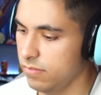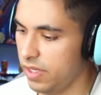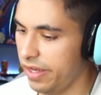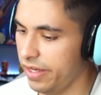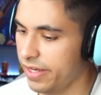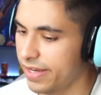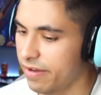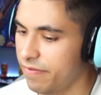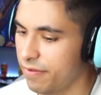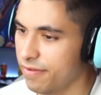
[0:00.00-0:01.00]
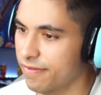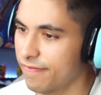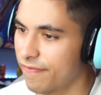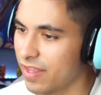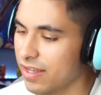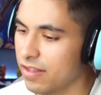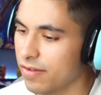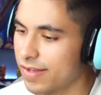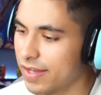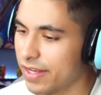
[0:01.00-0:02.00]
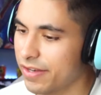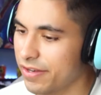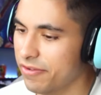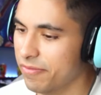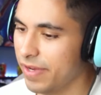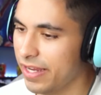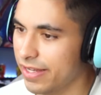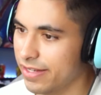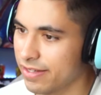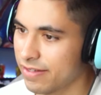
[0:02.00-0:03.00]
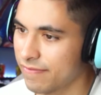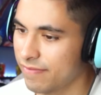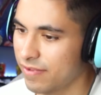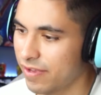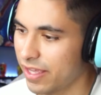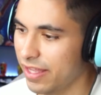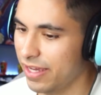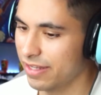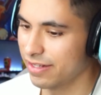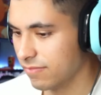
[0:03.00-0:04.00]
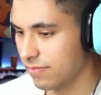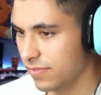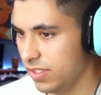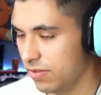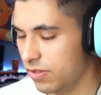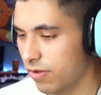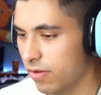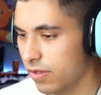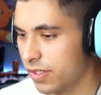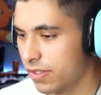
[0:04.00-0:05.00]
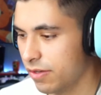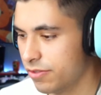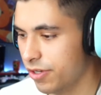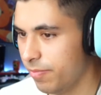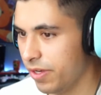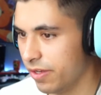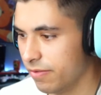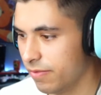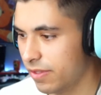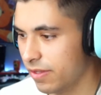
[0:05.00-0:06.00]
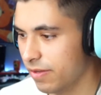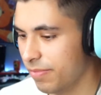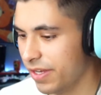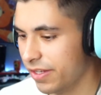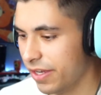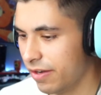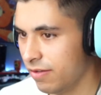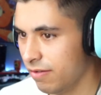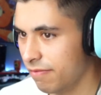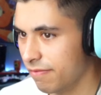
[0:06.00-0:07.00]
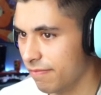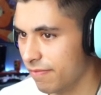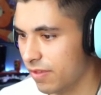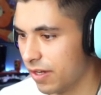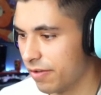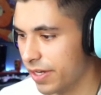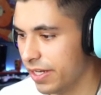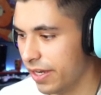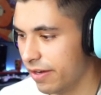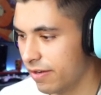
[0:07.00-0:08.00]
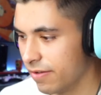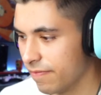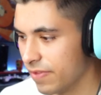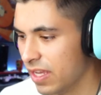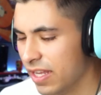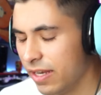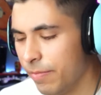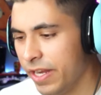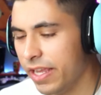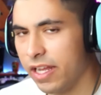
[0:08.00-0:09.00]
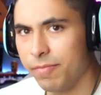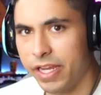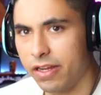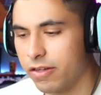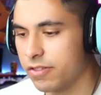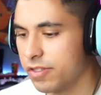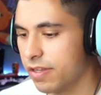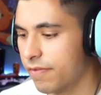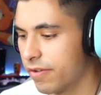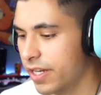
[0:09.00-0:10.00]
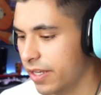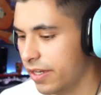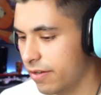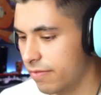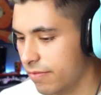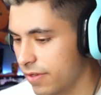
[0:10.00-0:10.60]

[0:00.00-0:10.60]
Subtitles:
Hey, he got food. Looks like a new man. Look at that. You know, Zoro looks so drippy with the bandana off. The green hair. Not many anime characters have green hair.